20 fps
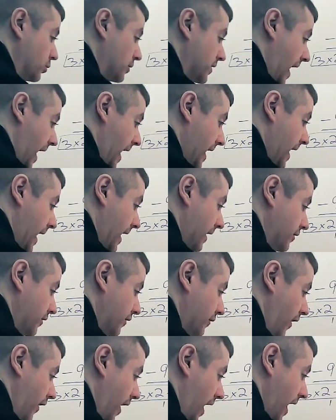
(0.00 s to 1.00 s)
You
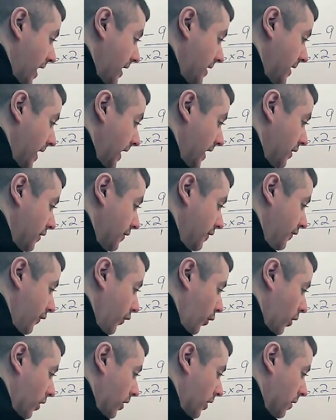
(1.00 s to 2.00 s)
cannot divide
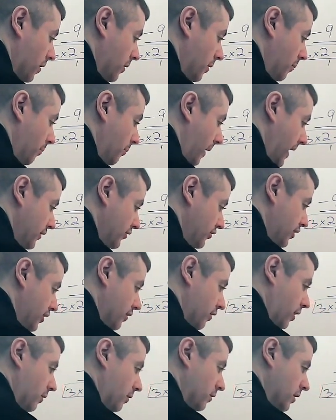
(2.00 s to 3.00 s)
-4 by
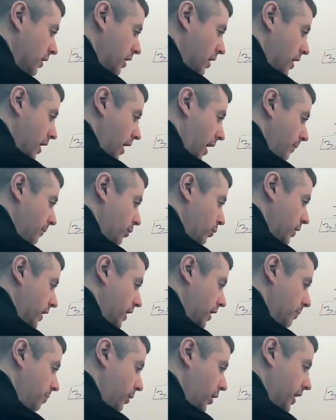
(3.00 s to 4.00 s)
0. I mean,
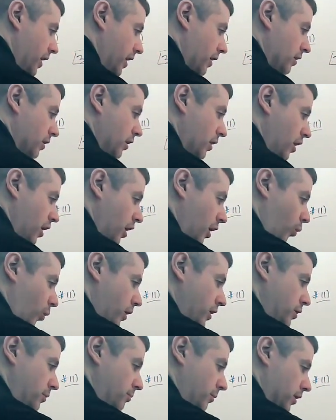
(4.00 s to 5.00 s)
what are you going to put here?
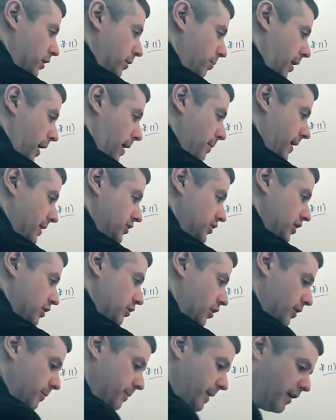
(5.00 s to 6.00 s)
What do you multiply by
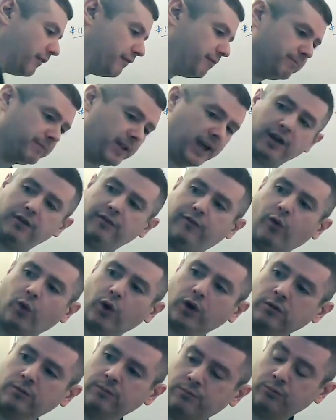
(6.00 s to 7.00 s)
0 to make a
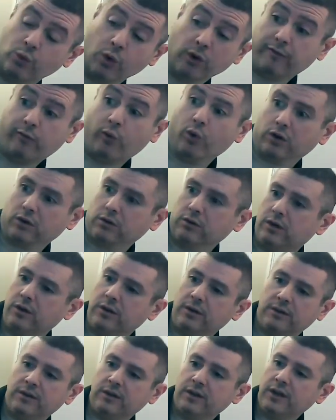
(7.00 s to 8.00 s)
-4 or 4?
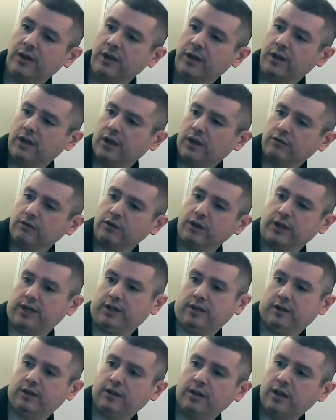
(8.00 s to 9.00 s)

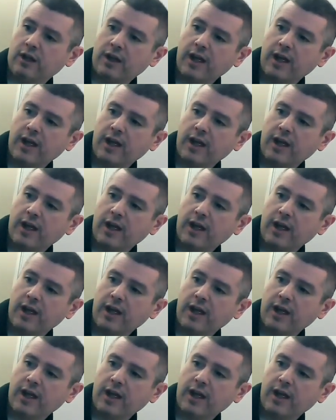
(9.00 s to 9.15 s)
Really?